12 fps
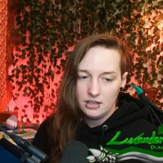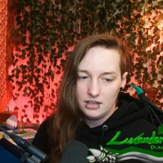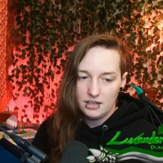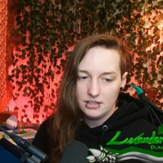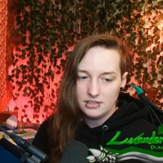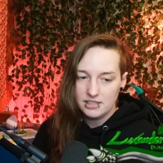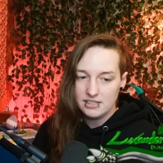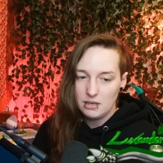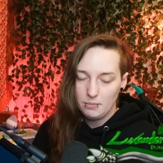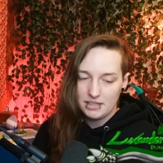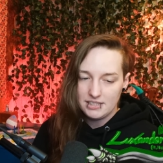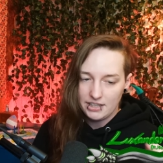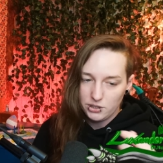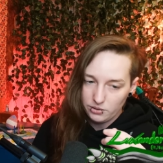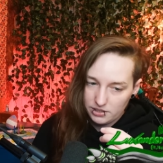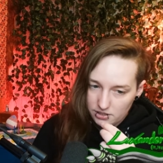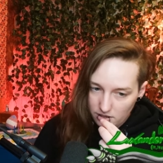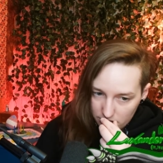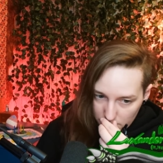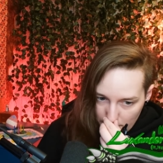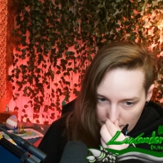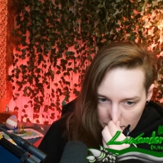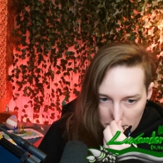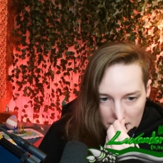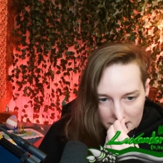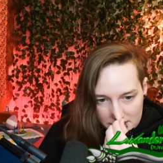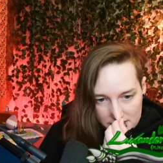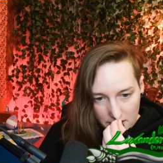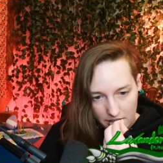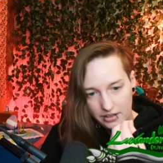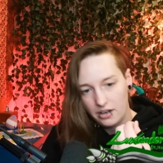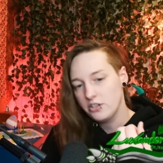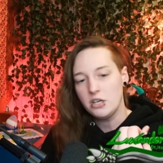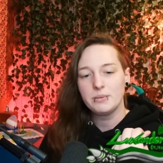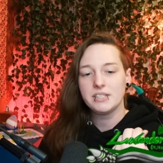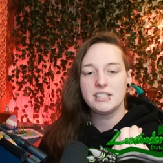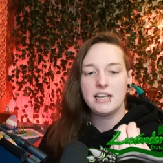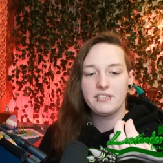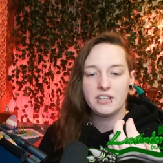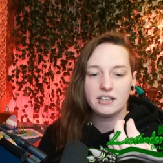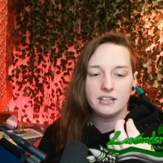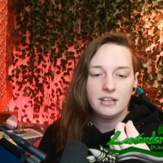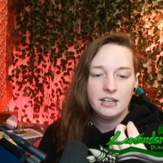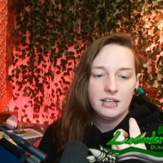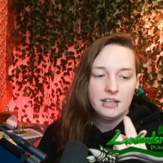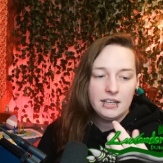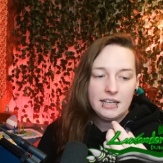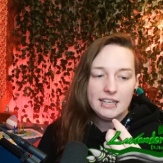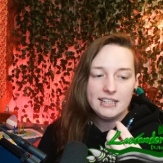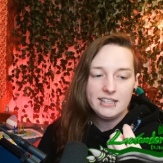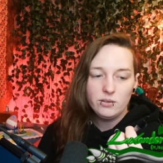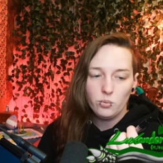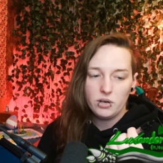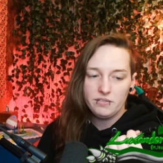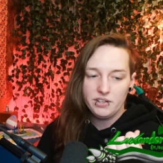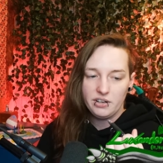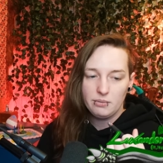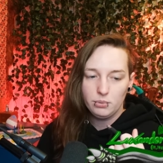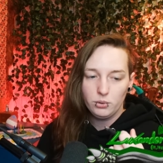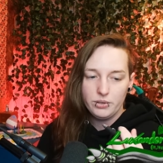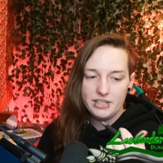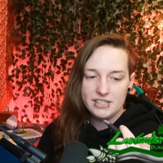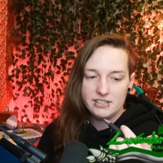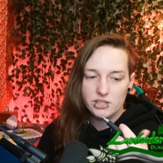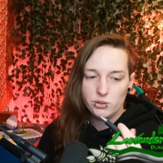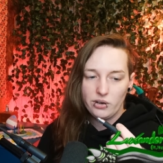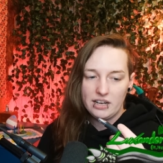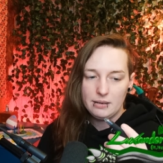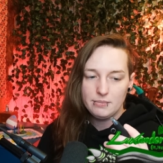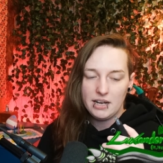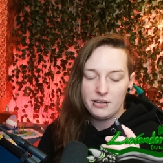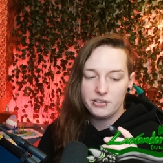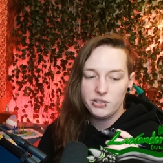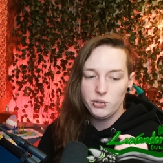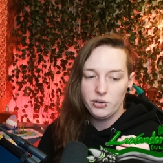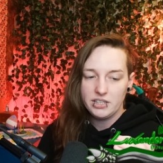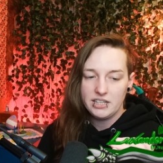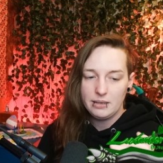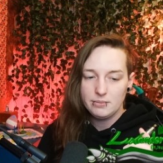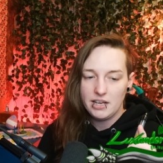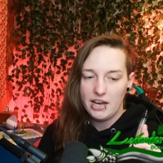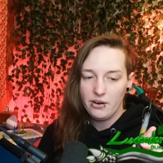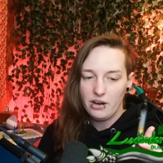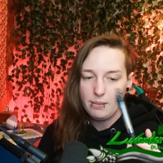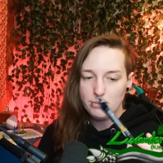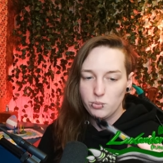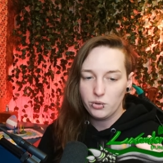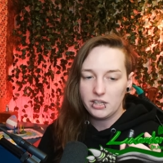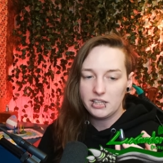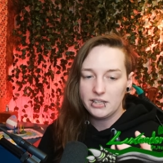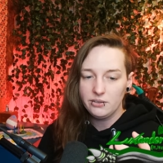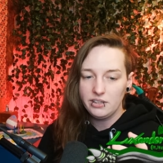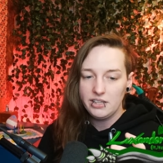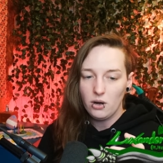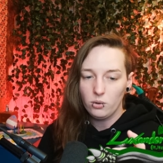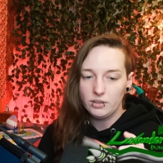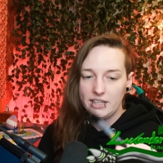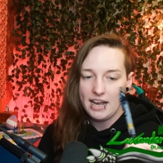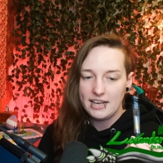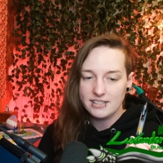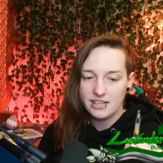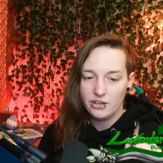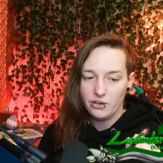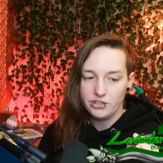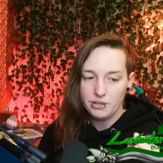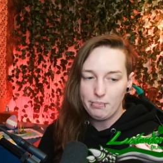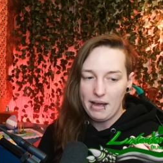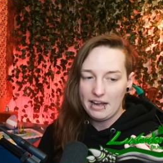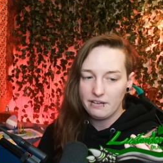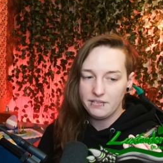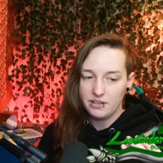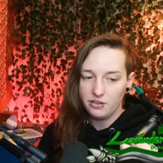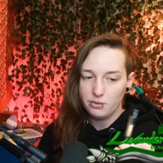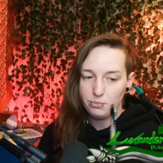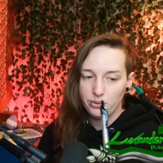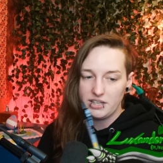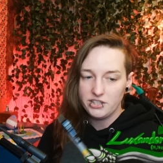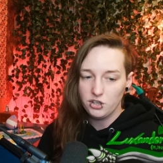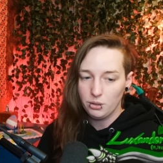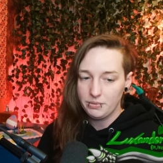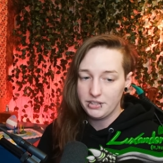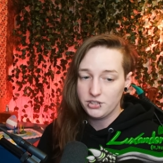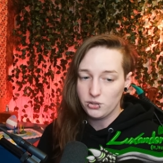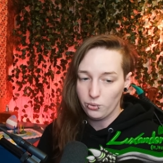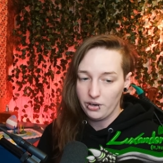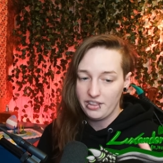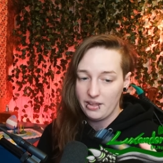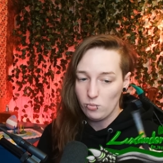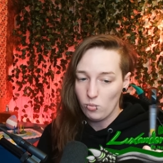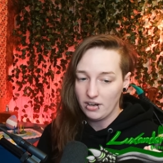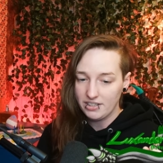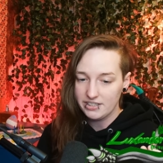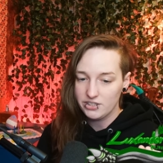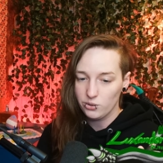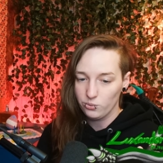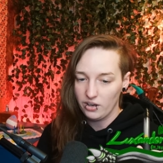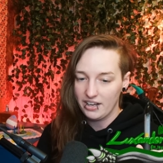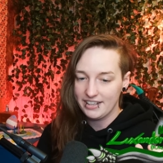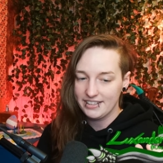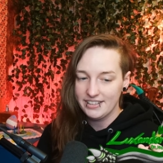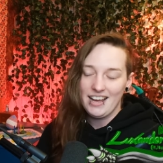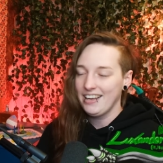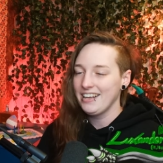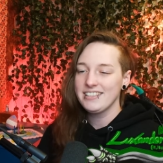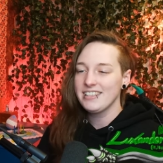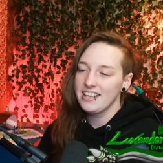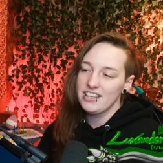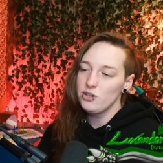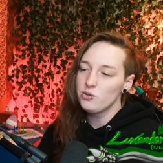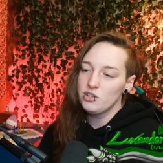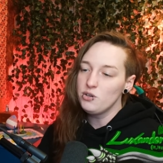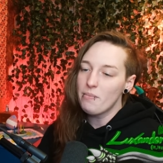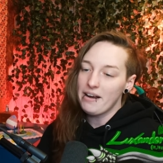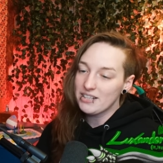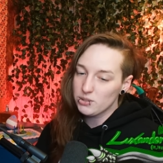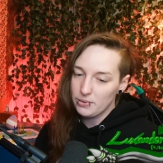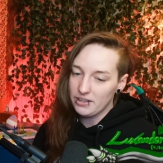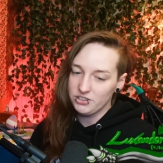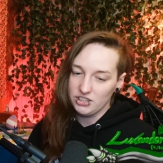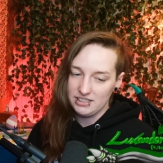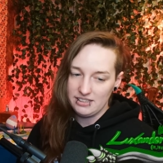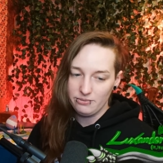uh, systemic sexual assault by Hamas on October 7 in it, one of their employees described how the New York Times higher ups were clearly only asking her to backfill the predetermined story they wanted to run. Uh, it's like you you might as well just